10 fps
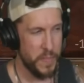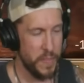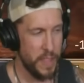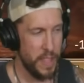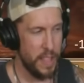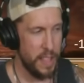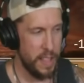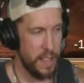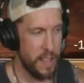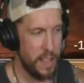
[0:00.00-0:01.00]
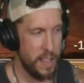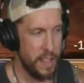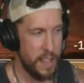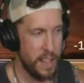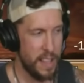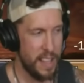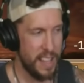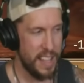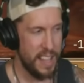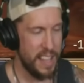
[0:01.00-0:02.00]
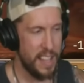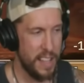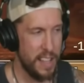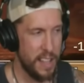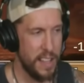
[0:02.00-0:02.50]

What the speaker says: (silent)